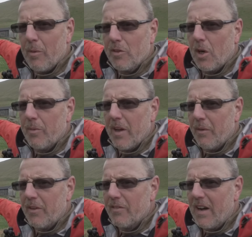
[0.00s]
up the top
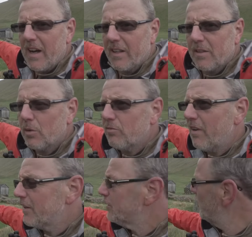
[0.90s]
there in the van, a little
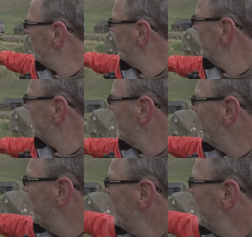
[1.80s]
red dot over there.